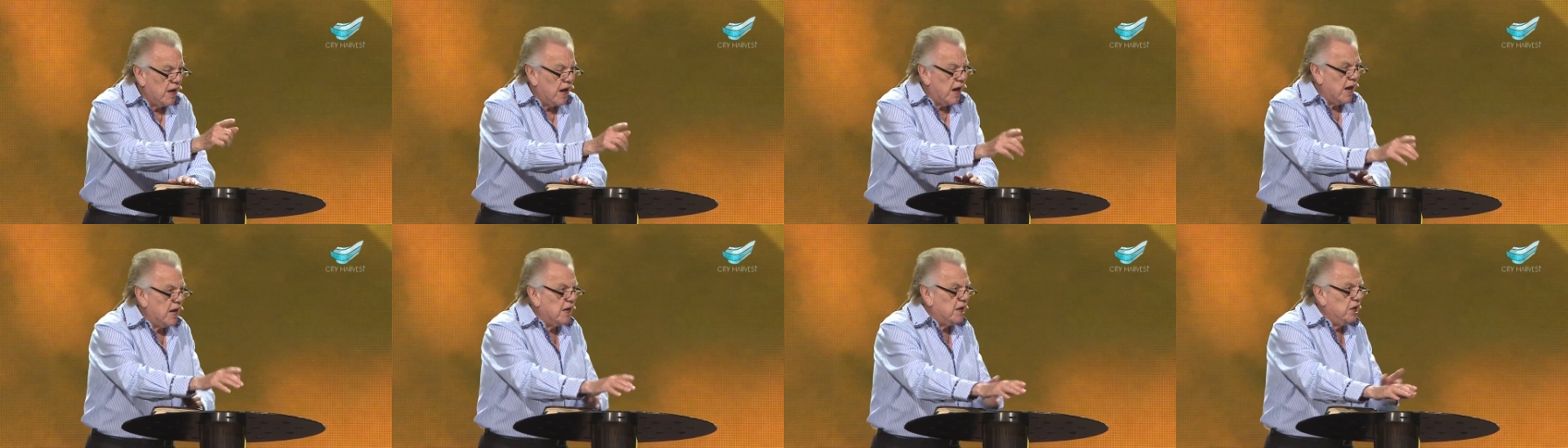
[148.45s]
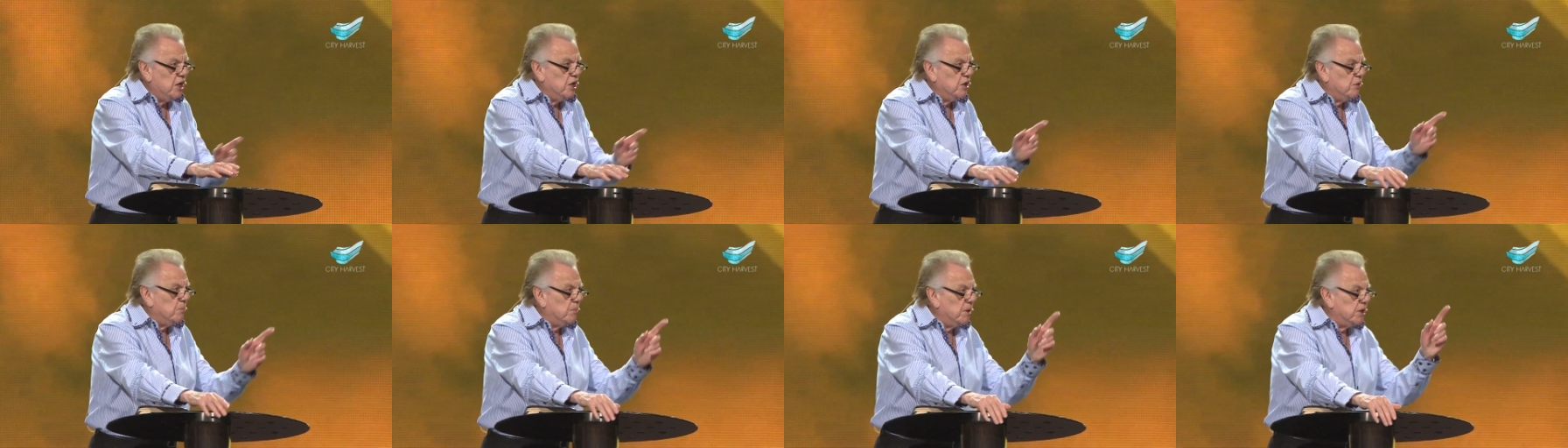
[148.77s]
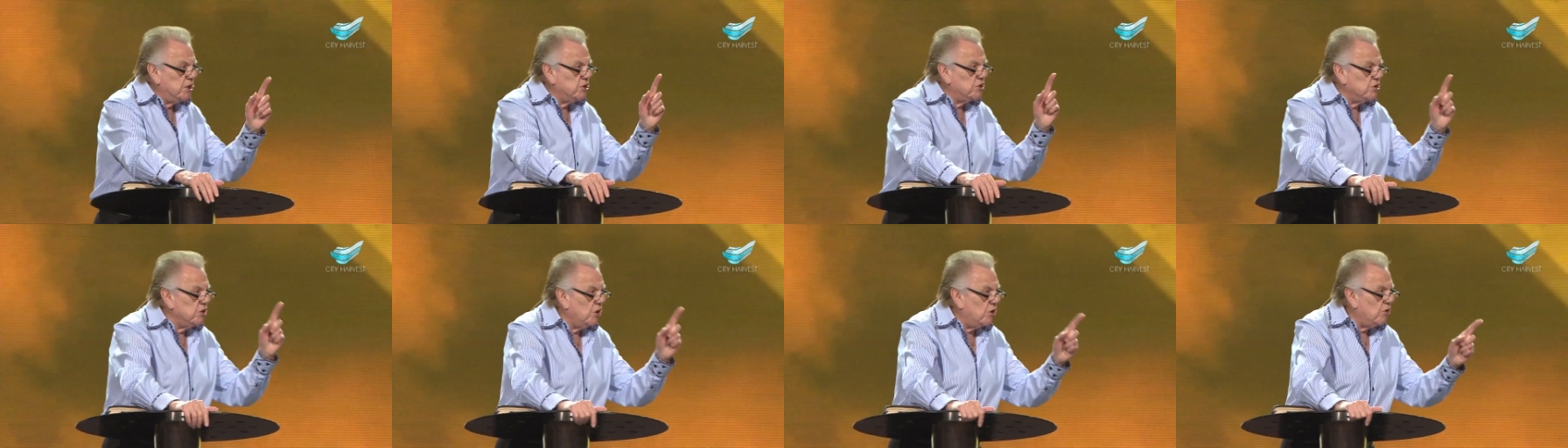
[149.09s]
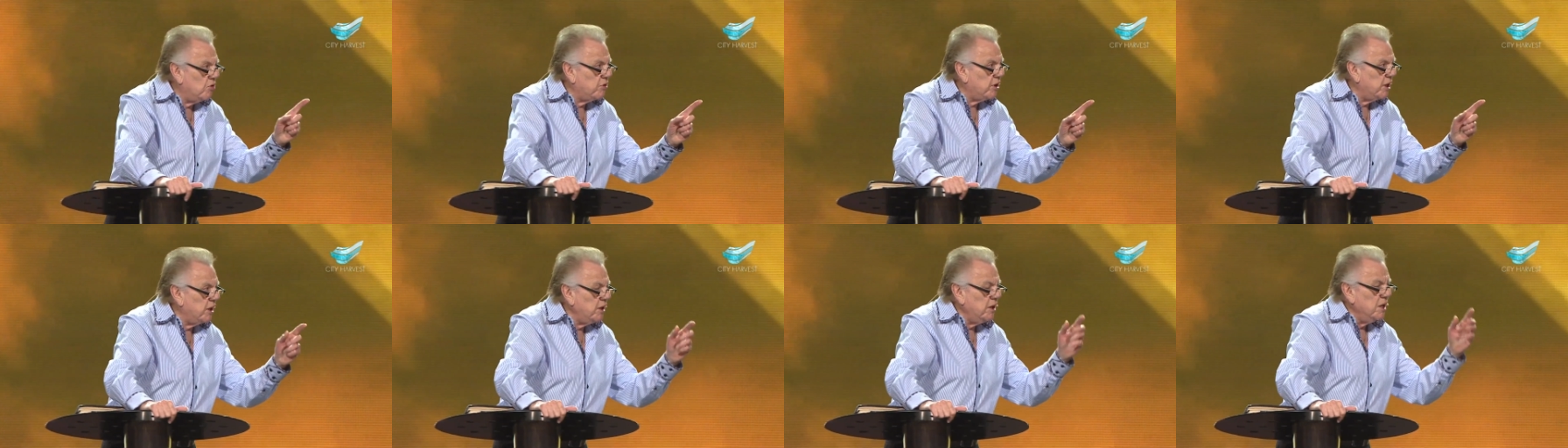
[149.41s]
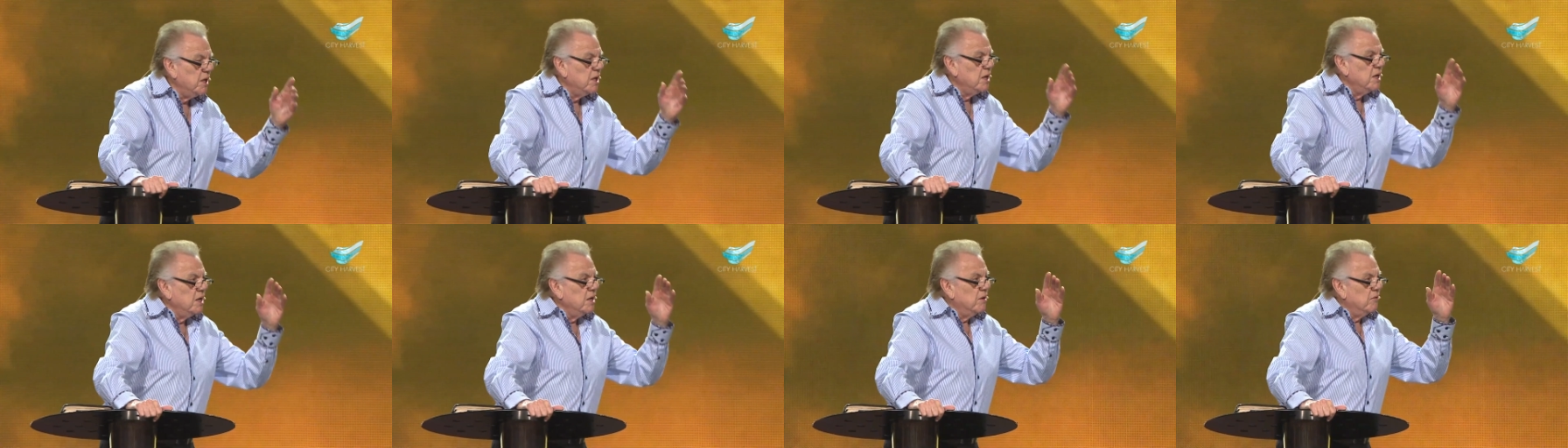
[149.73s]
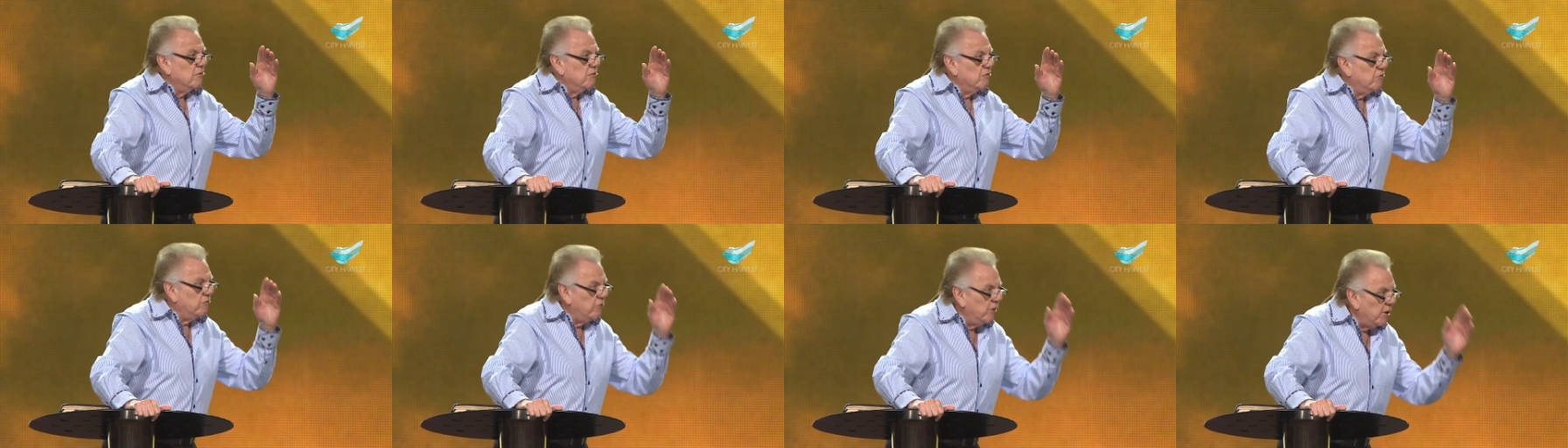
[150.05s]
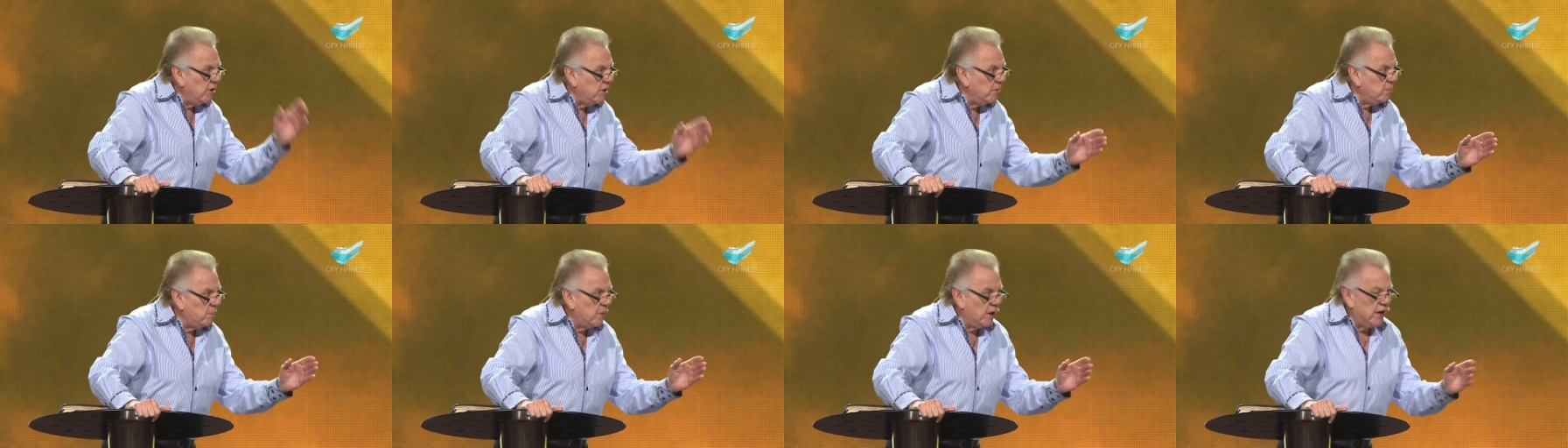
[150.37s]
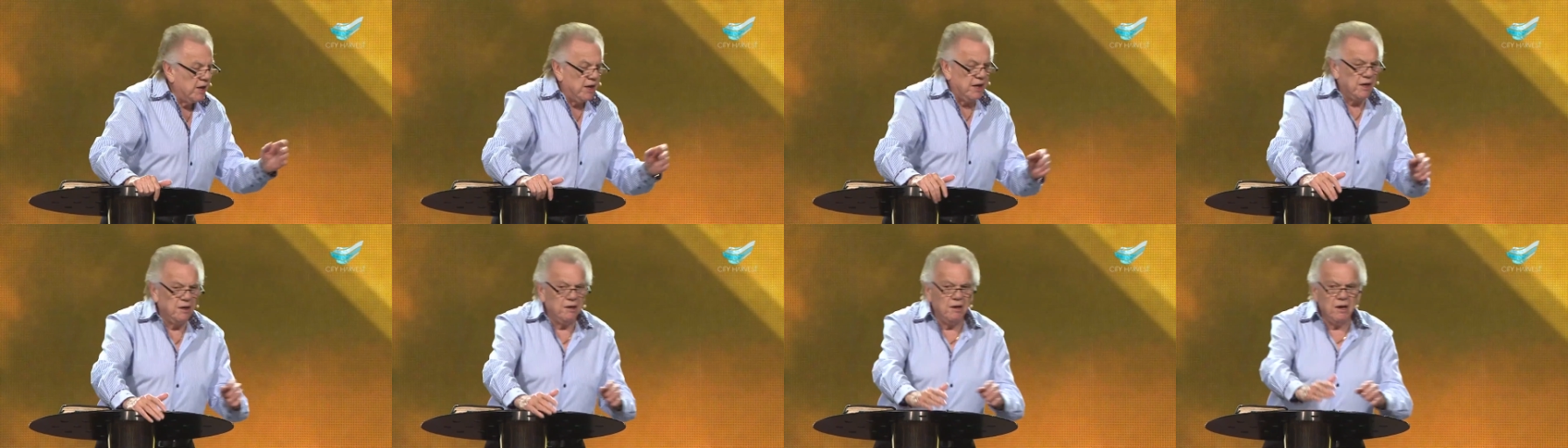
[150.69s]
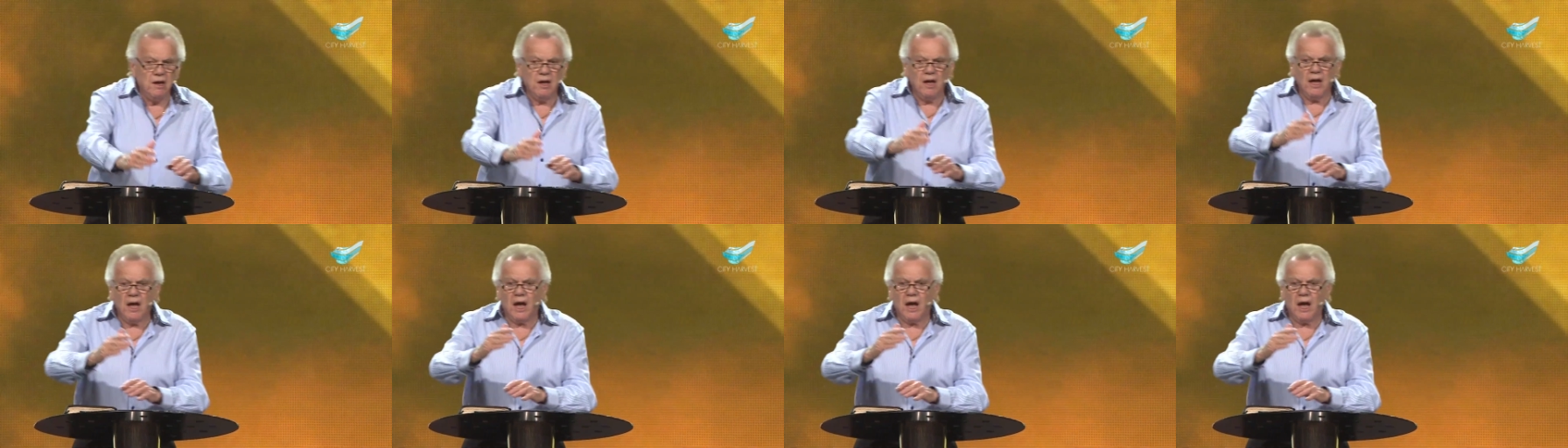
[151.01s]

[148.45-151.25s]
and he'll be talking very plain